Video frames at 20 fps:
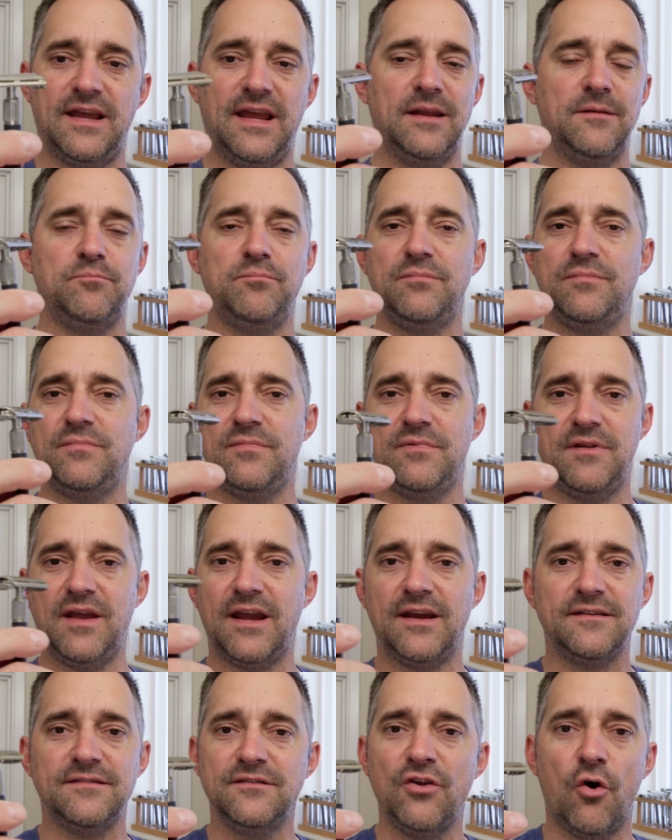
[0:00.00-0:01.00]
And there
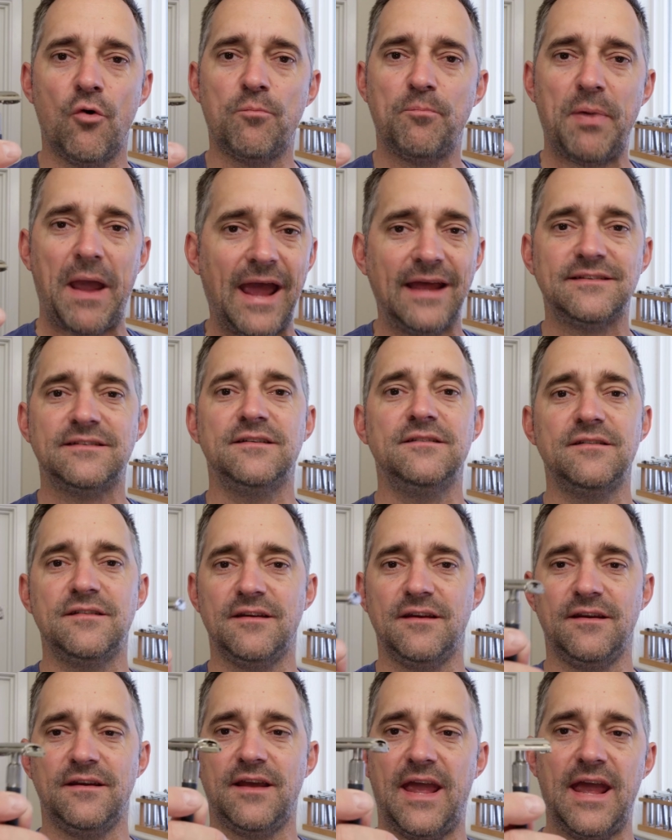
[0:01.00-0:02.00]
is no
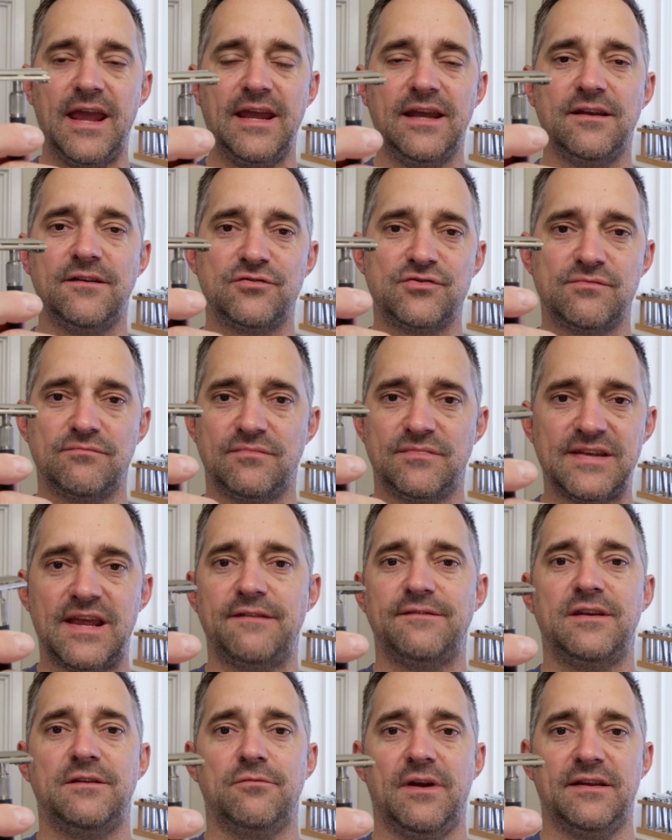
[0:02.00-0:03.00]
patenting a
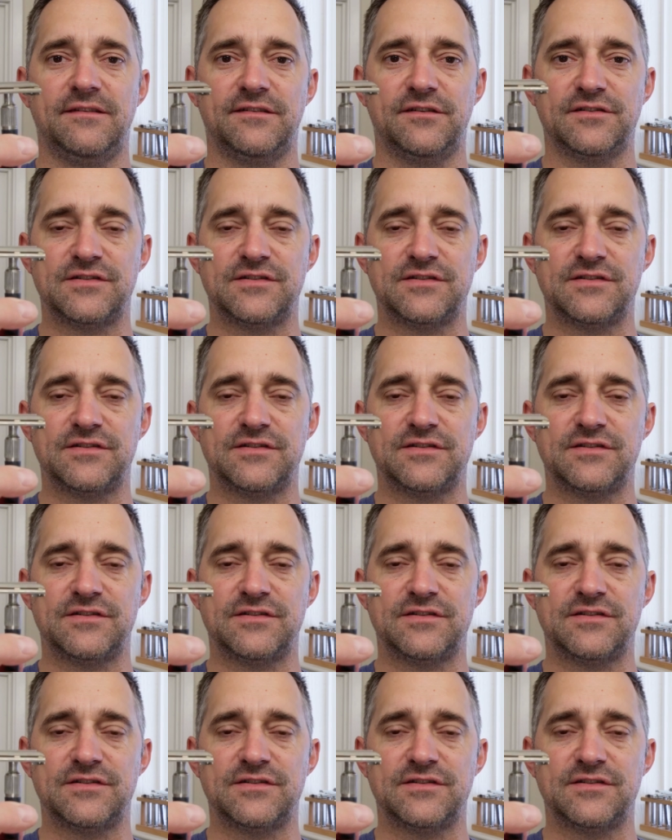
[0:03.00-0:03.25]
safety razor.